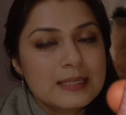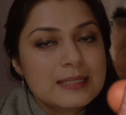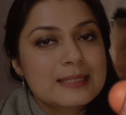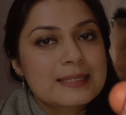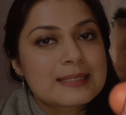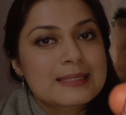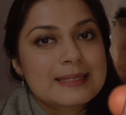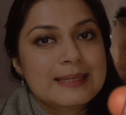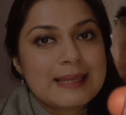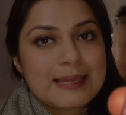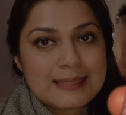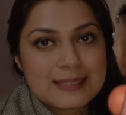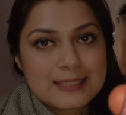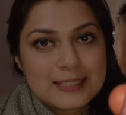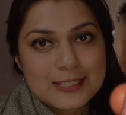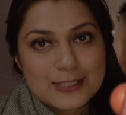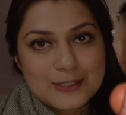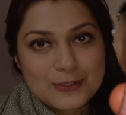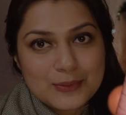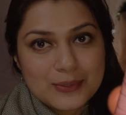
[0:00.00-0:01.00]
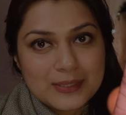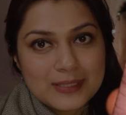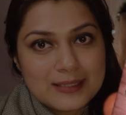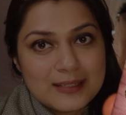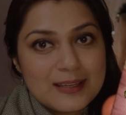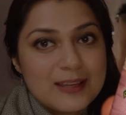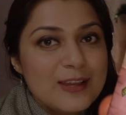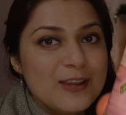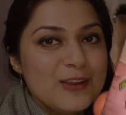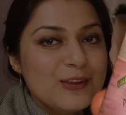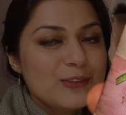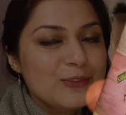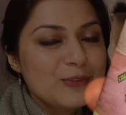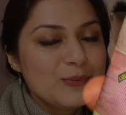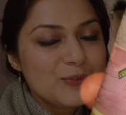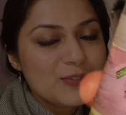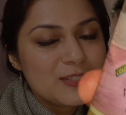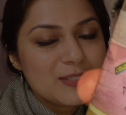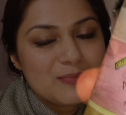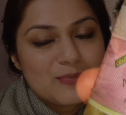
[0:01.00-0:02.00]
is castor oil.
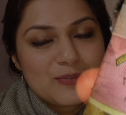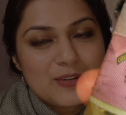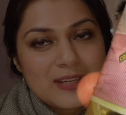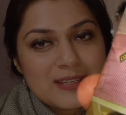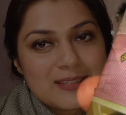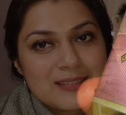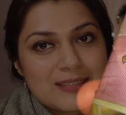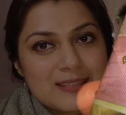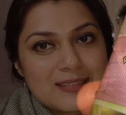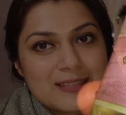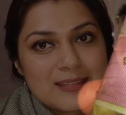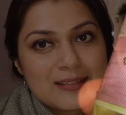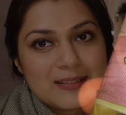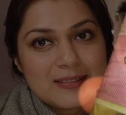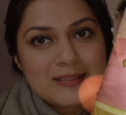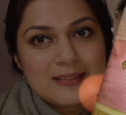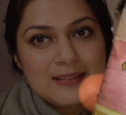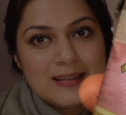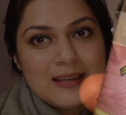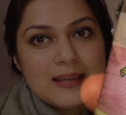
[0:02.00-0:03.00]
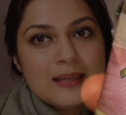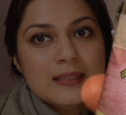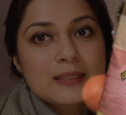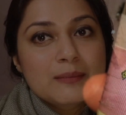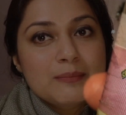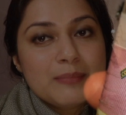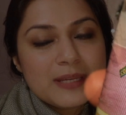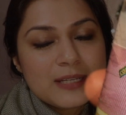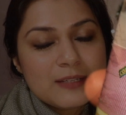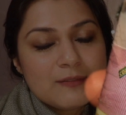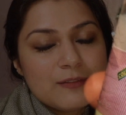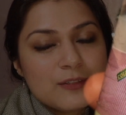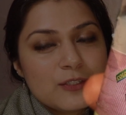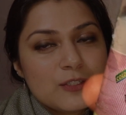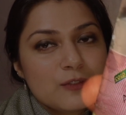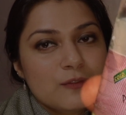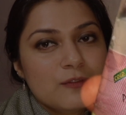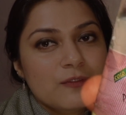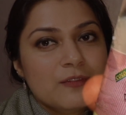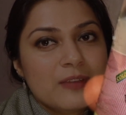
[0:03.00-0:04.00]
No surprises here, the
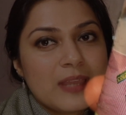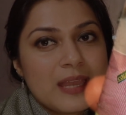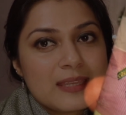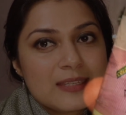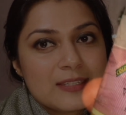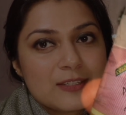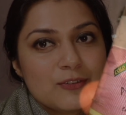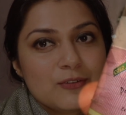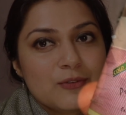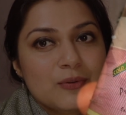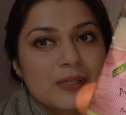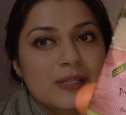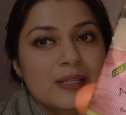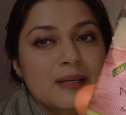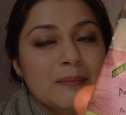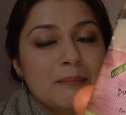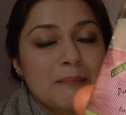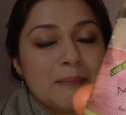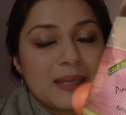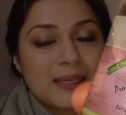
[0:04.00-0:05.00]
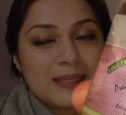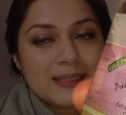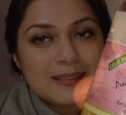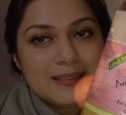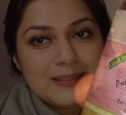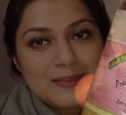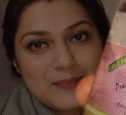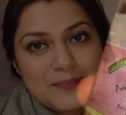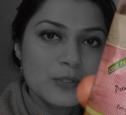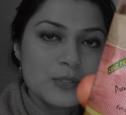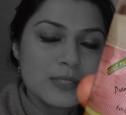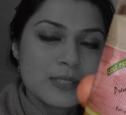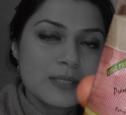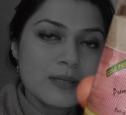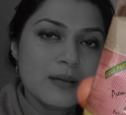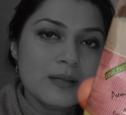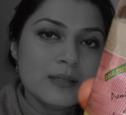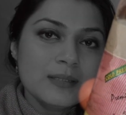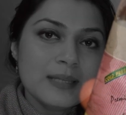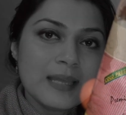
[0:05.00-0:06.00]
benefits of castor oil are many. To
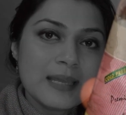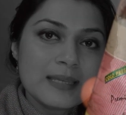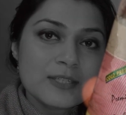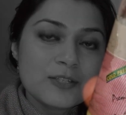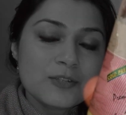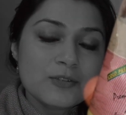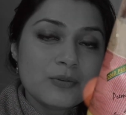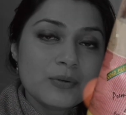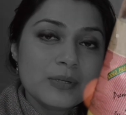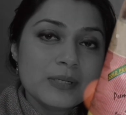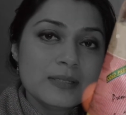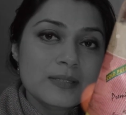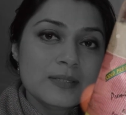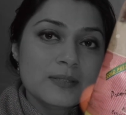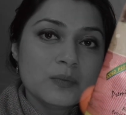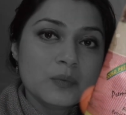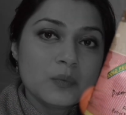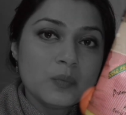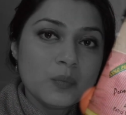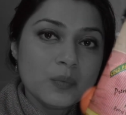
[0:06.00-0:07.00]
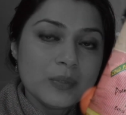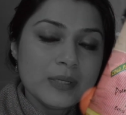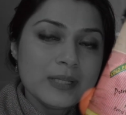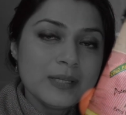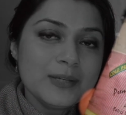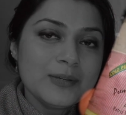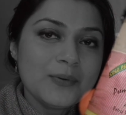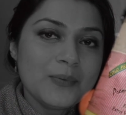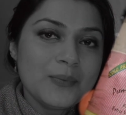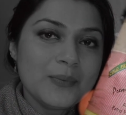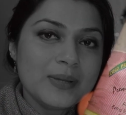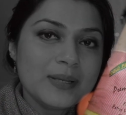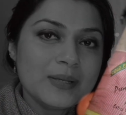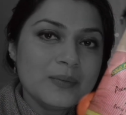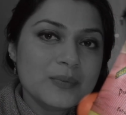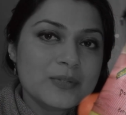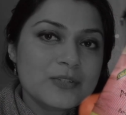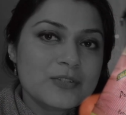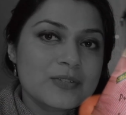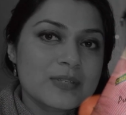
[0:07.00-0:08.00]
start, castor oil is the only oil
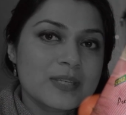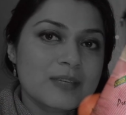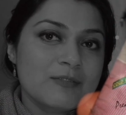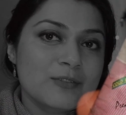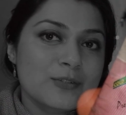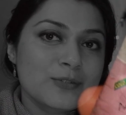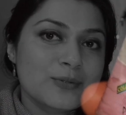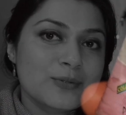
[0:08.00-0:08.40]
which is given to